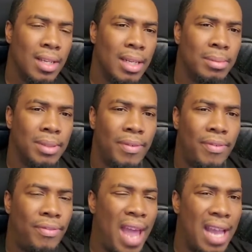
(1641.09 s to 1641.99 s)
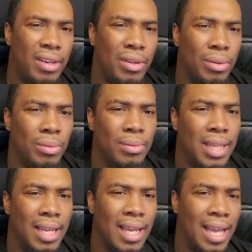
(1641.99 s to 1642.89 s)
There was a fat dude
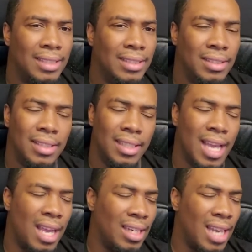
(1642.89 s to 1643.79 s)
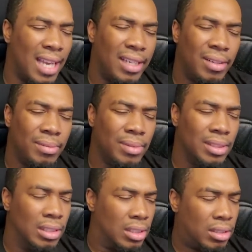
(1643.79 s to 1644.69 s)
that I just did not like. You,
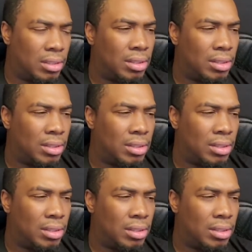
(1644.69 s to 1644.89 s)
ugh.